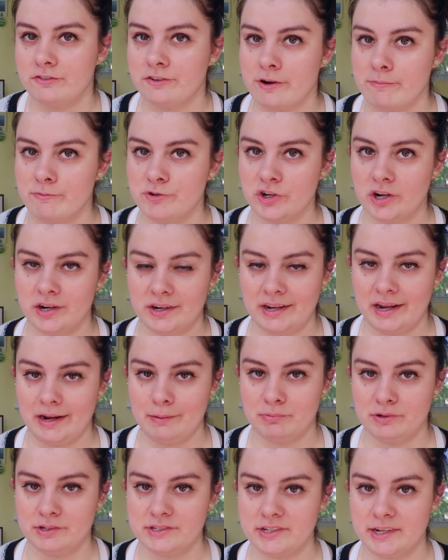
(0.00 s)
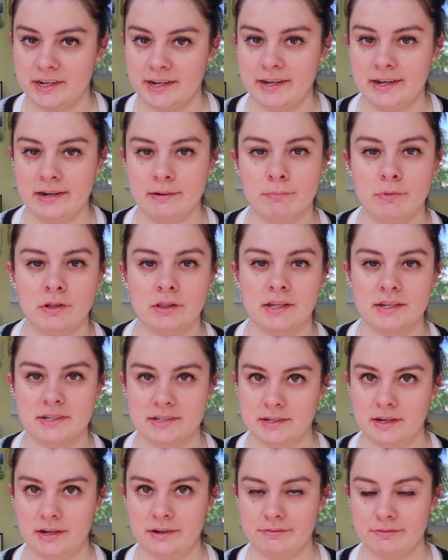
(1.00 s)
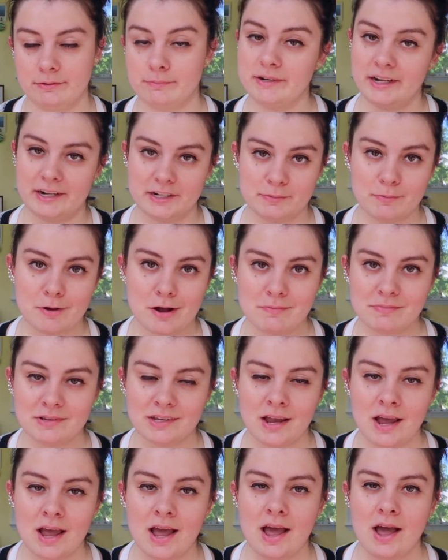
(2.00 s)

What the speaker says: from John and Kate Plus 8 and Melissa from Dance Moms.